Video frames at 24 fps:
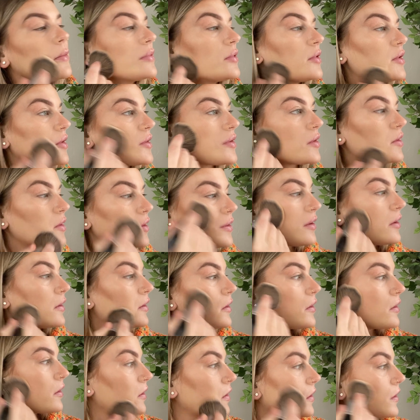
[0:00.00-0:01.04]
Just gonna,
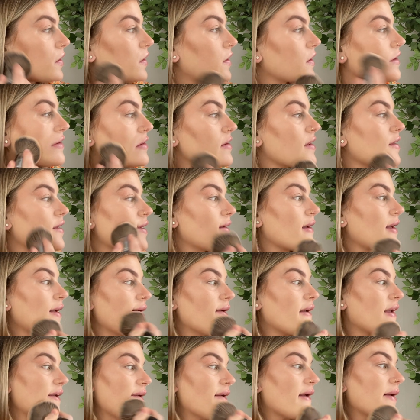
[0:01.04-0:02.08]

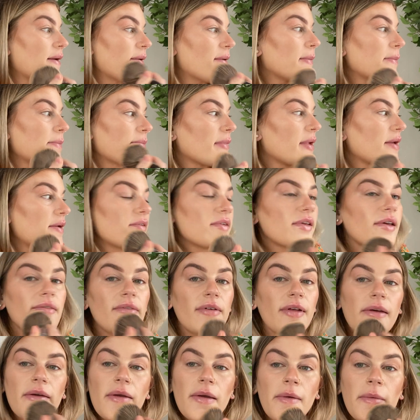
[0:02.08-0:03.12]
oh, they're
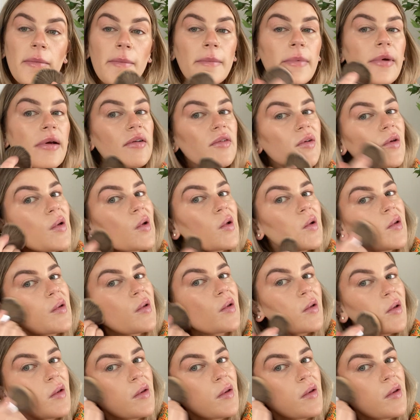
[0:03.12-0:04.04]
shoveling, perfect.